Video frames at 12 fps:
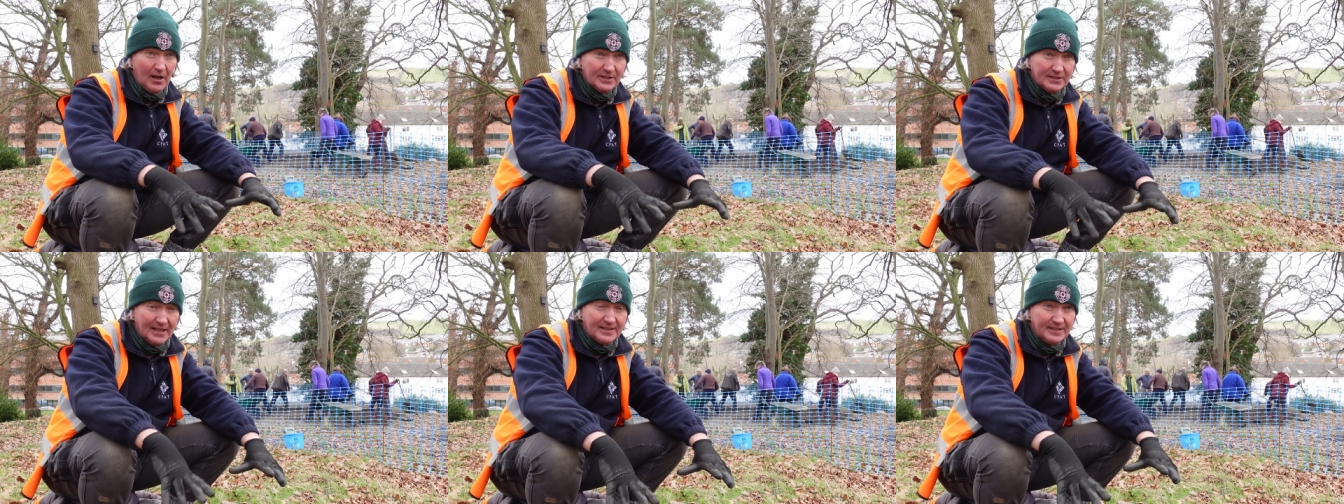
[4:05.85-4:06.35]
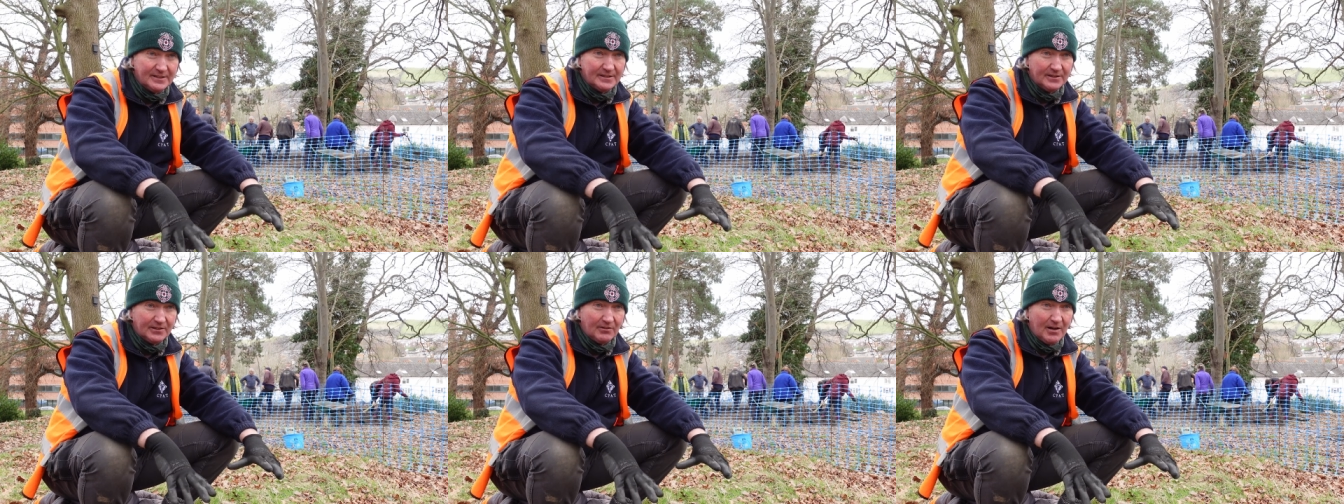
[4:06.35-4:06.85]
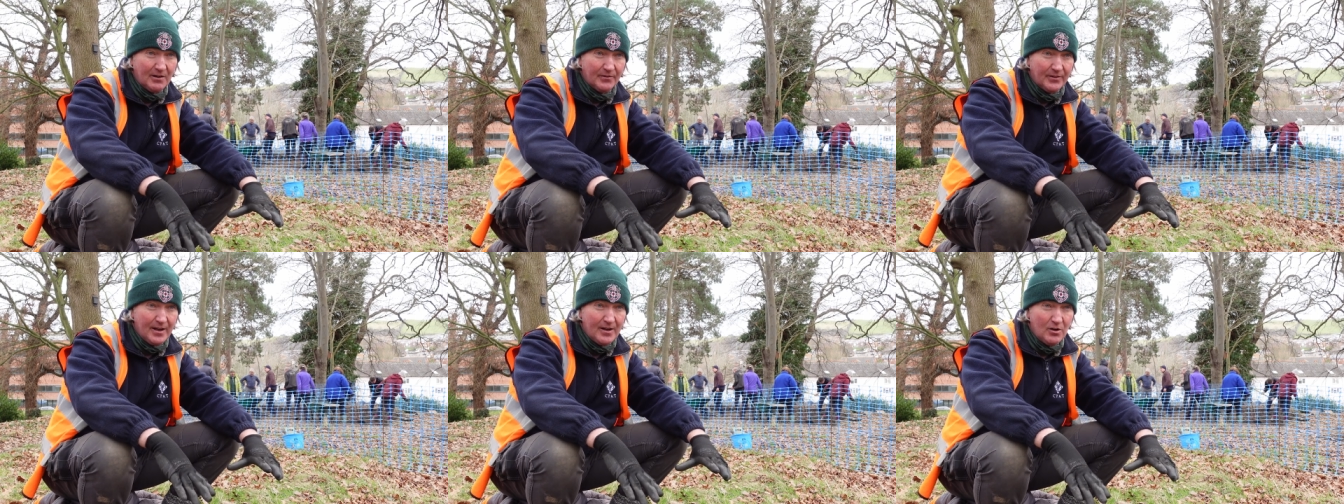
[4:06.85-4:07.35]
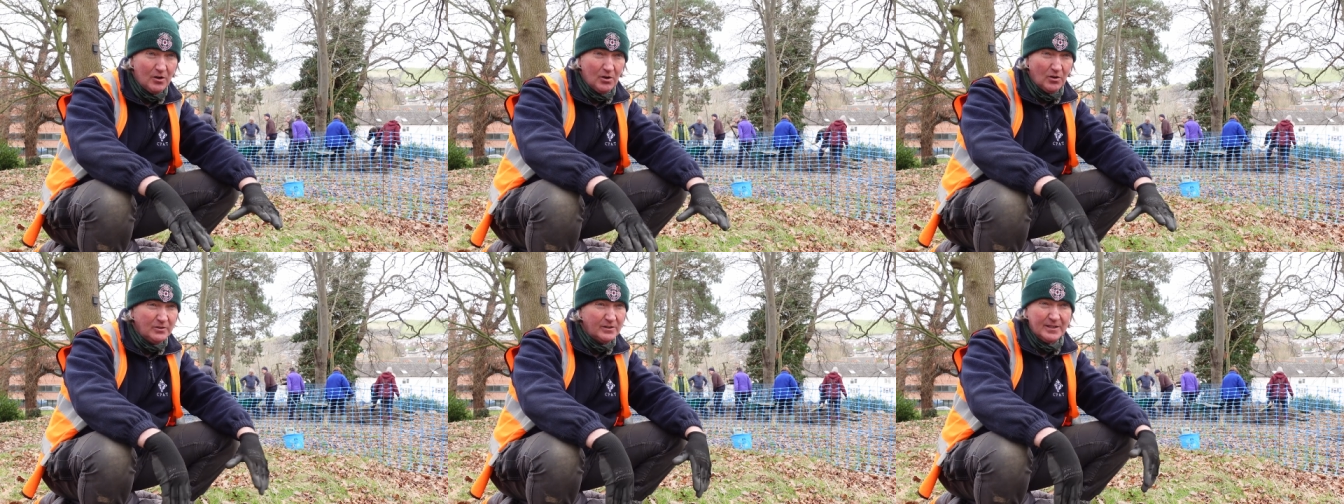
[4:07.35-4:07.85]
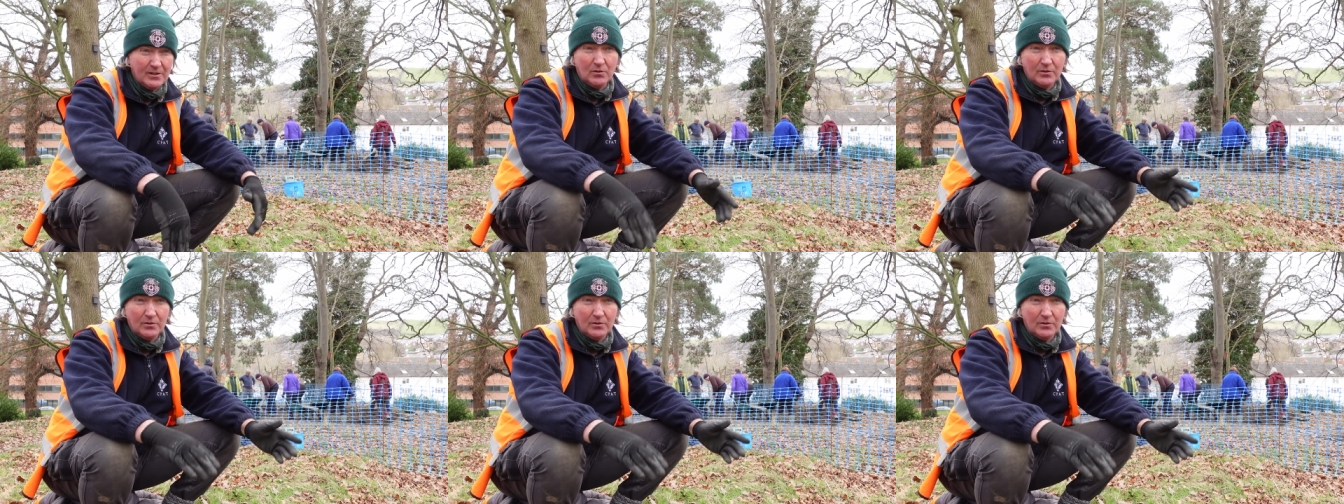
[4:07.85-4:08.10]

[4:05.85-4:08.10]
set into the ground there, underneath all